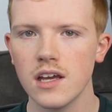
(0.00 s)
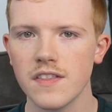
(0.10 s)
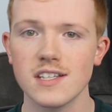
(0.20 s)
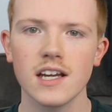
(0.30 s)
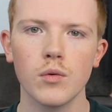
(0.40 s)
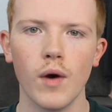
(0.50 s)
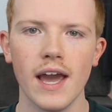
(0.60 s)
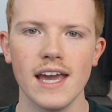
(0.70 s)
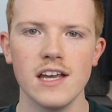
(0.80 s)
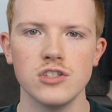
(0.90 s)
The second
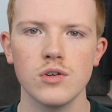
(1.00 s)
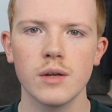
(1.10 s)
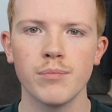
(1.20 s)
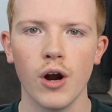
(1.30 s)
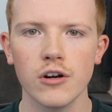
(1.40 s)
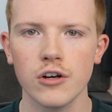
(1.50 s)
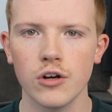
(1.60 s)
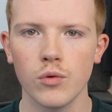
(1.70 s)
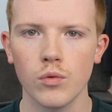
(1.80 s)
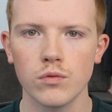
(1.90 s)
way is you can
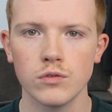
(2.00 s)
partner,